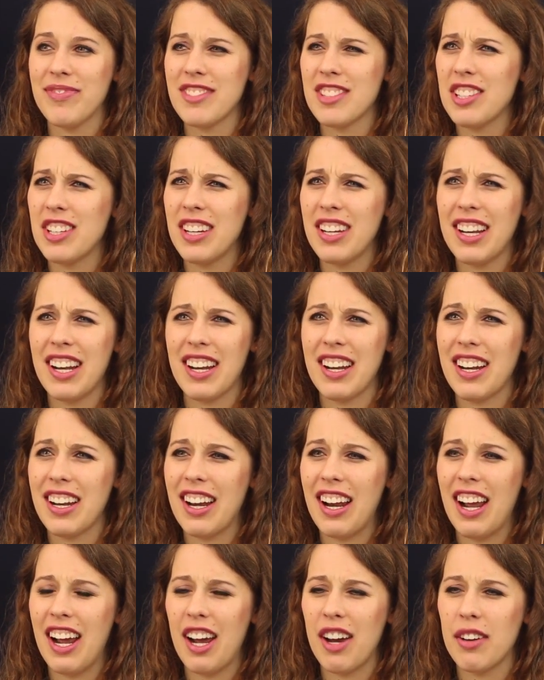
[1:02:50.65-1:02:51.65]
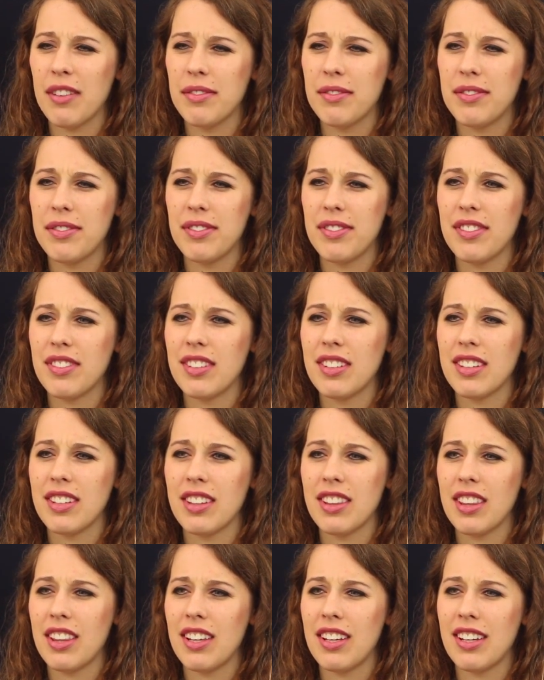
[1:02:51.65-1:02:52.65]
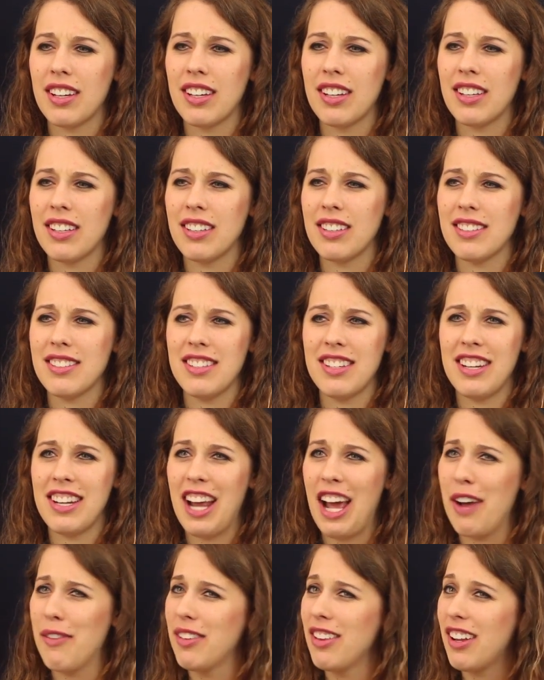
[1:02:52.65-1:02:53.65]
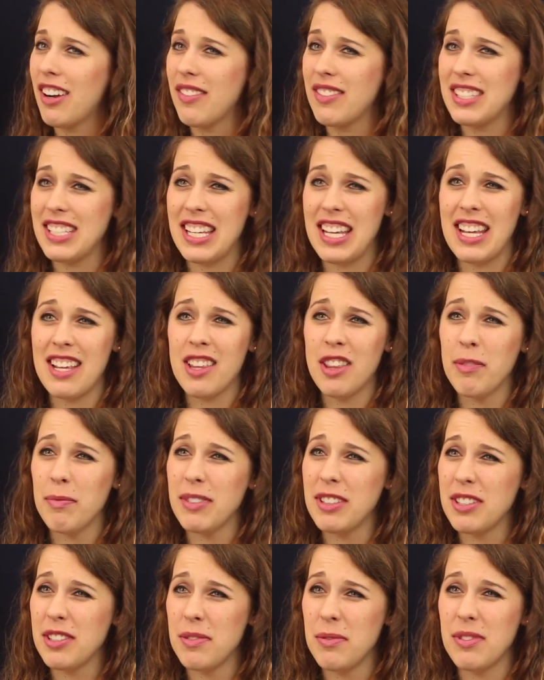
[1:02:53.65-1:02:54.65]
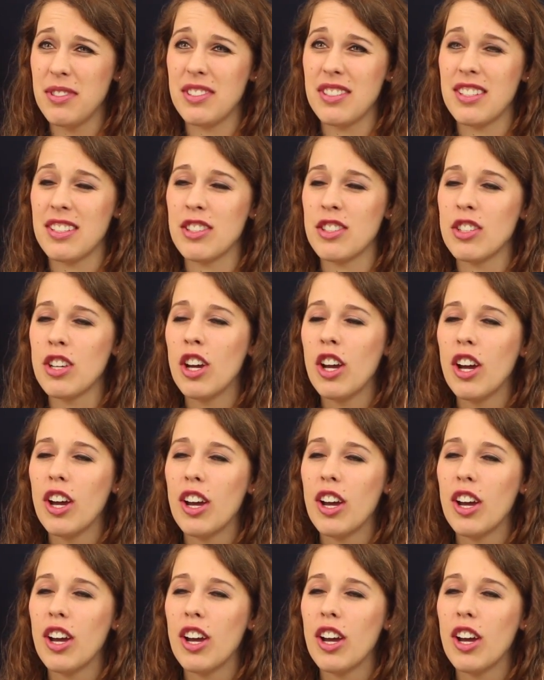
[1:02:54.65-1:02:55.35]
didn't have a lot of teeth, but she was just